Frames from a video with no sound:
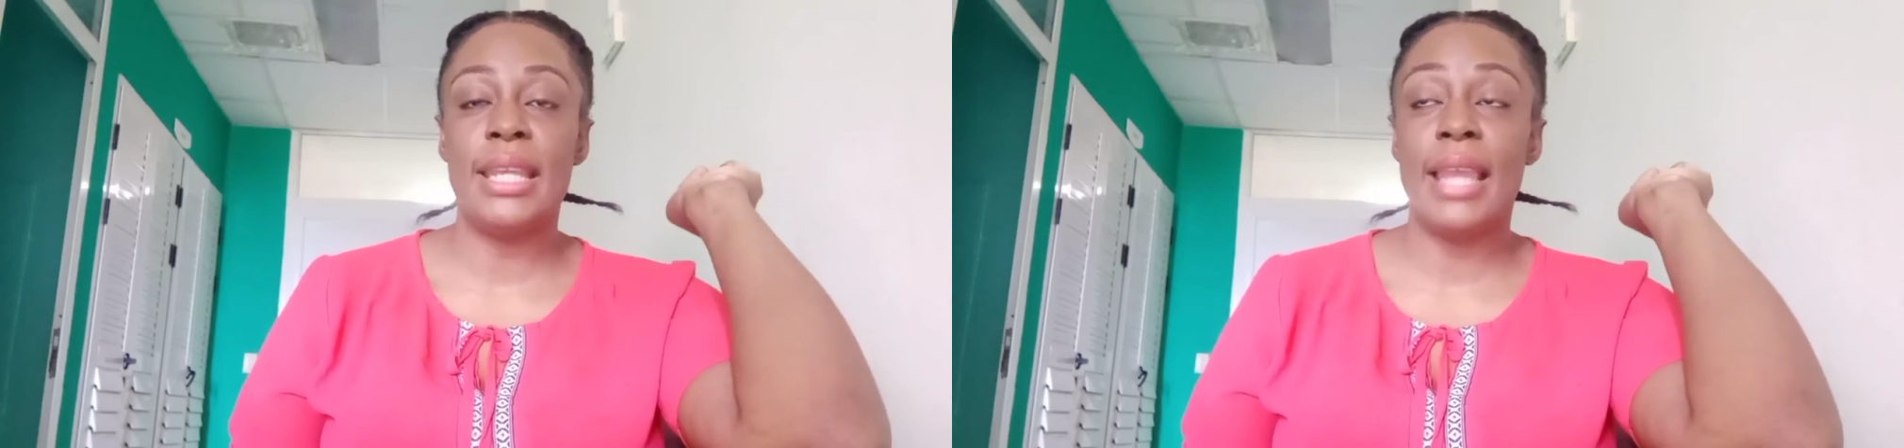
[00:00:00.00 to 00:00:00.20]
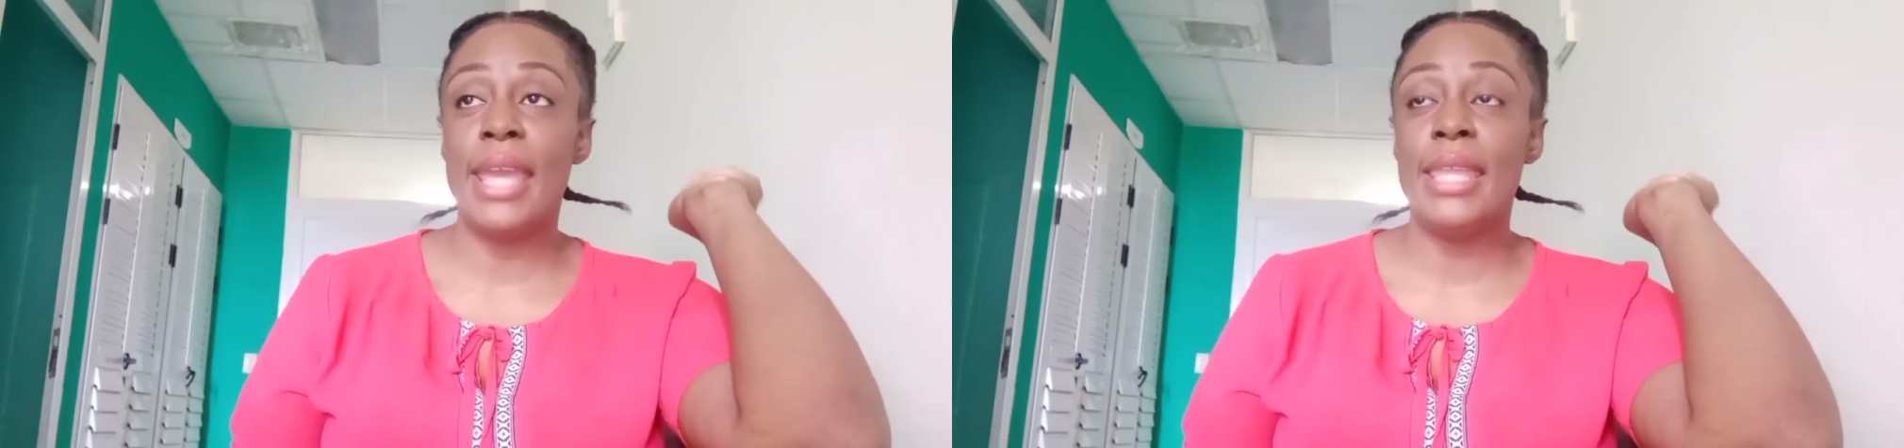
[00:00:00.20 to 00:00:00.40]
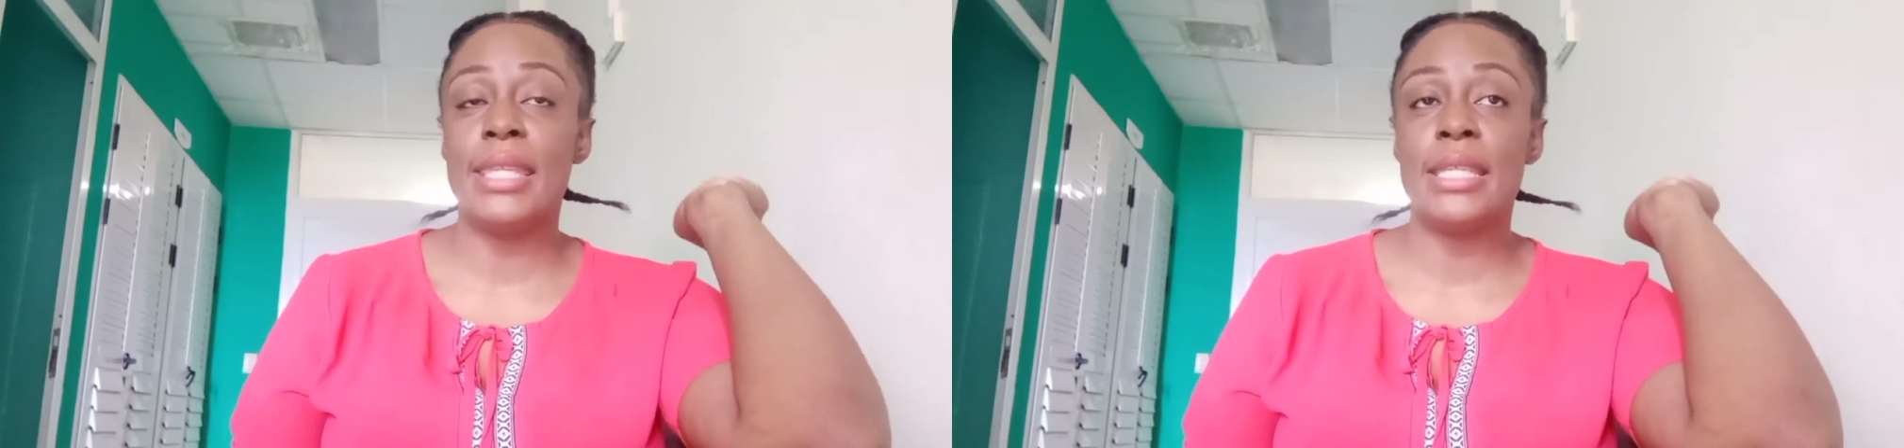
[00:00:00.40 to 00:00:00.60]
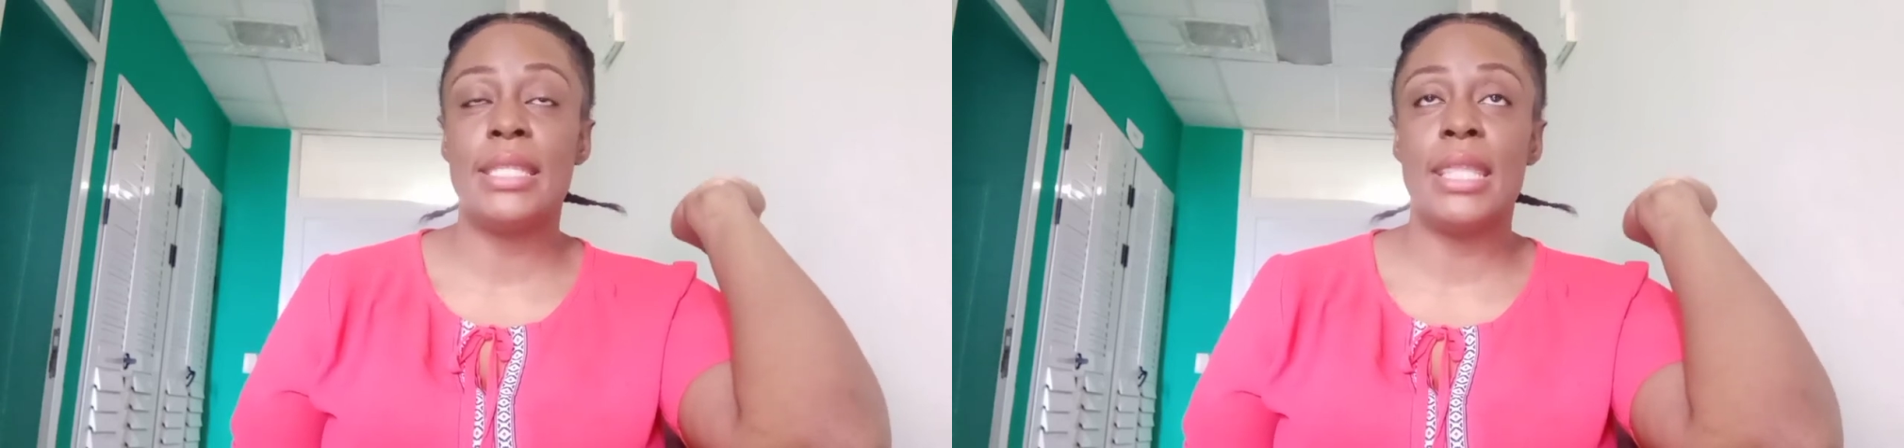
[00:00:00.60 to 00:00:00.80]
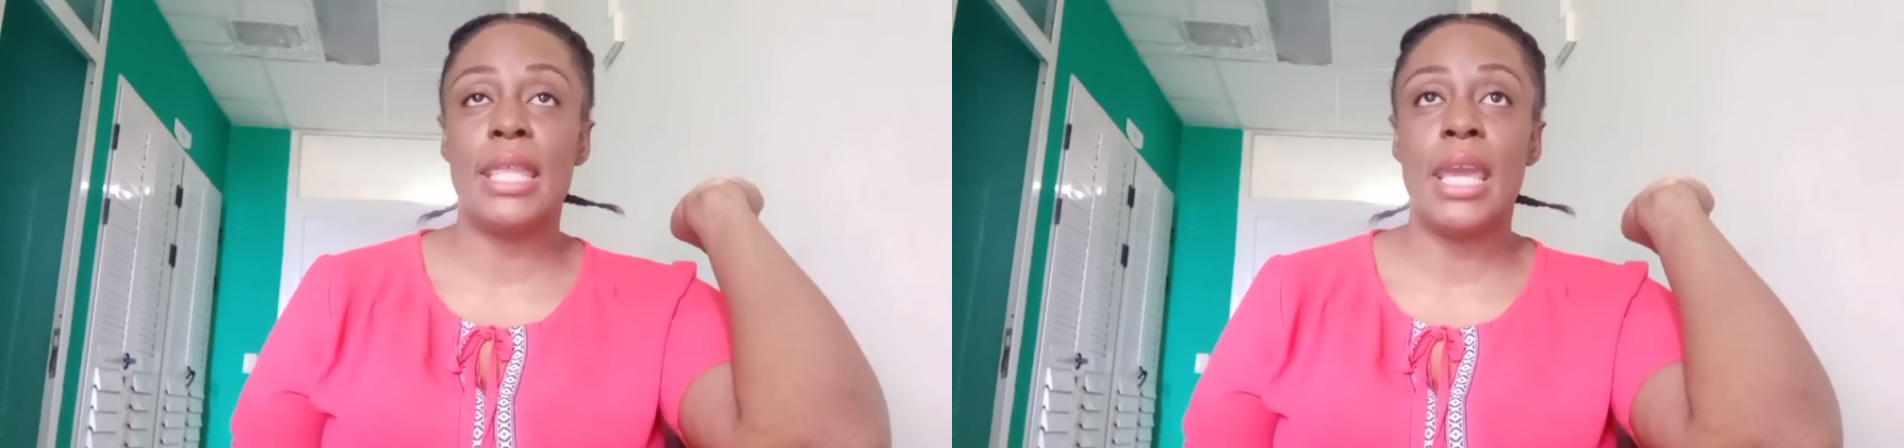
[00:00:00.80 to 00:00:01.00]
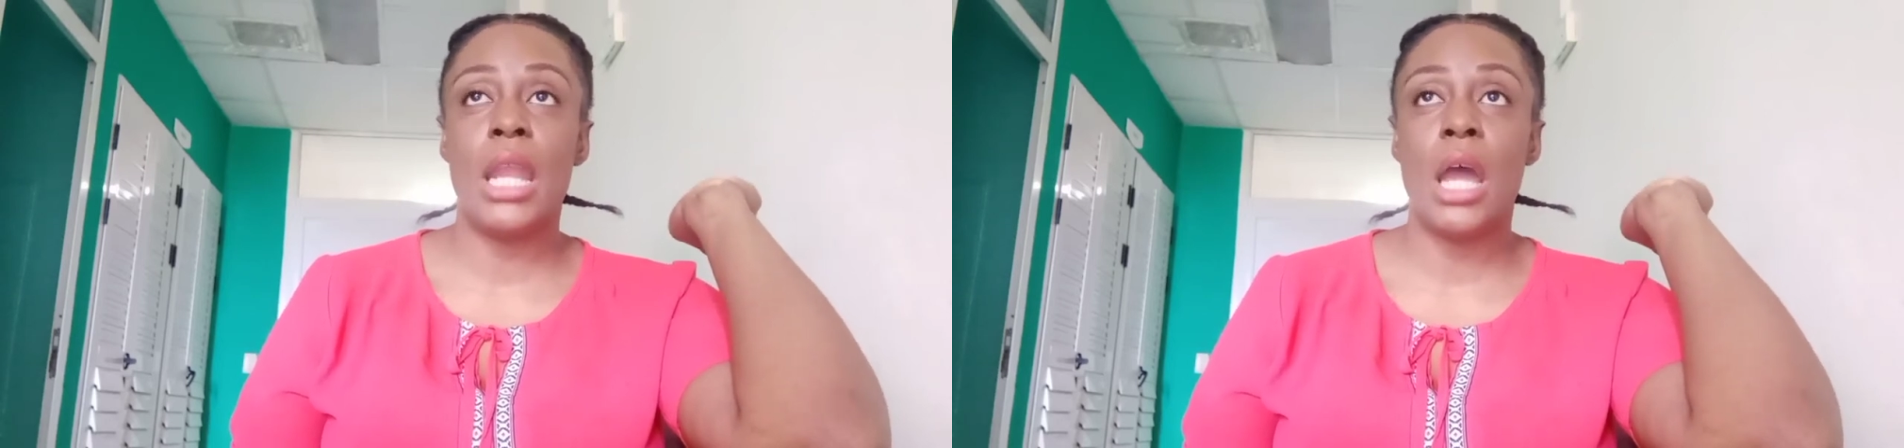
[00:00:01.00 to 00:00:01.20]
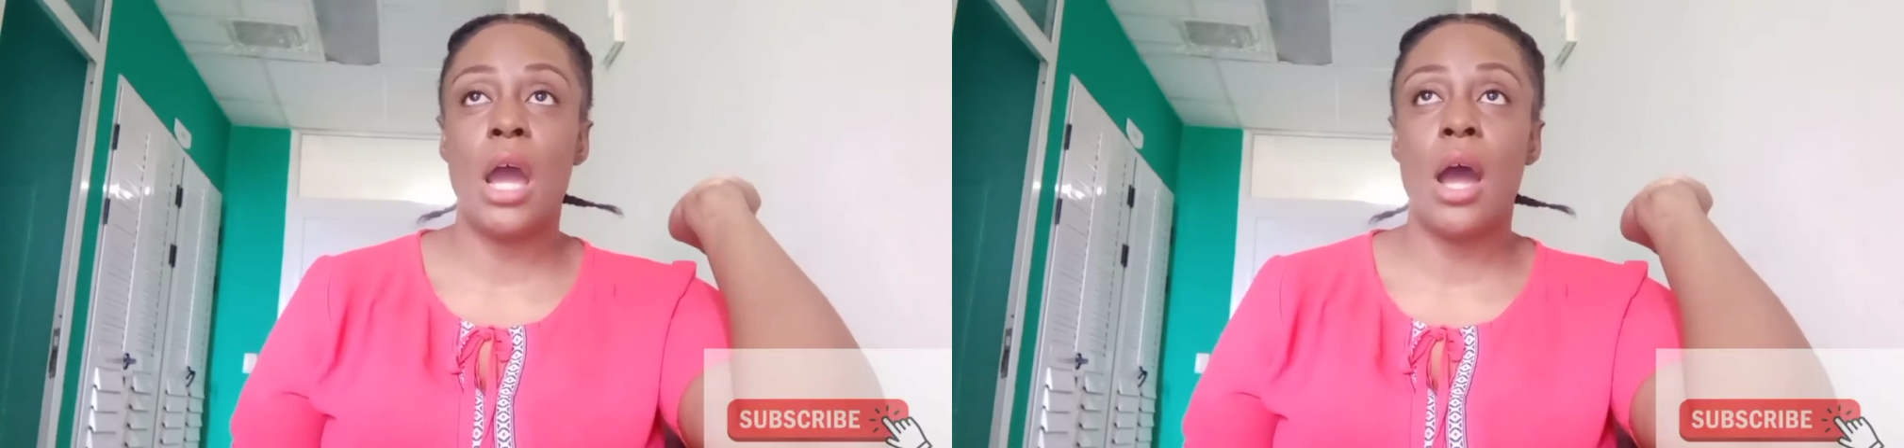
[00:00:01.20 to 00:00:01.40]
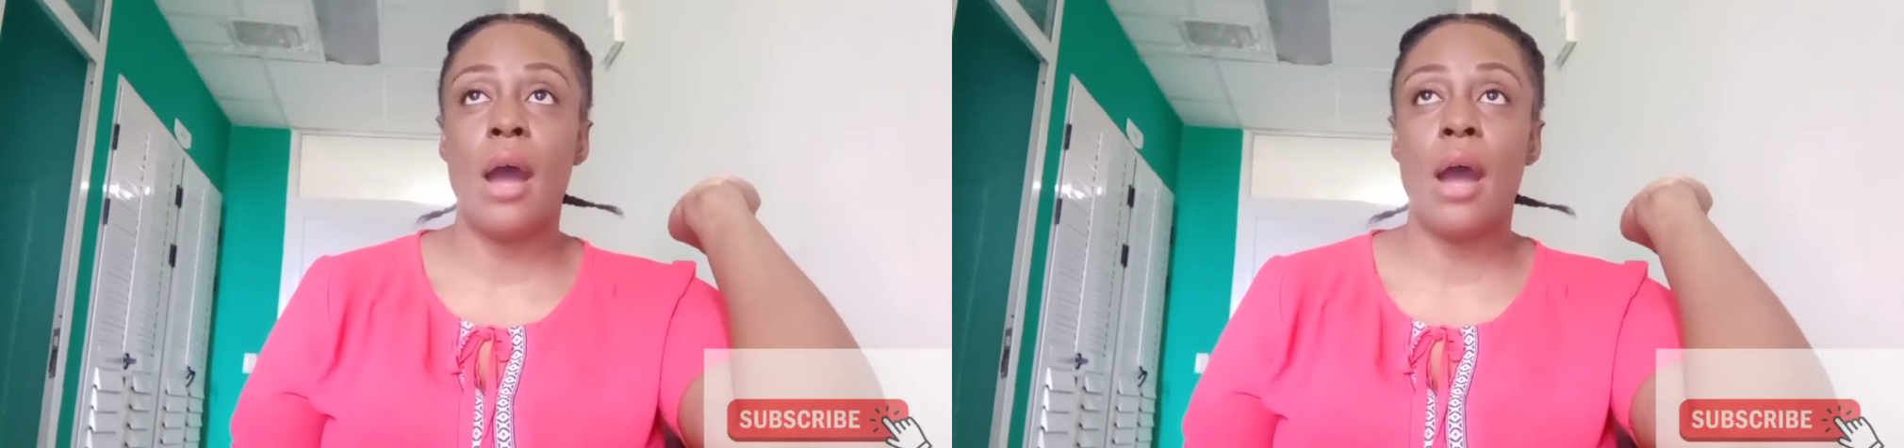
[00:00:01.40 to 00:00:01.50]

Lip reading: like this, then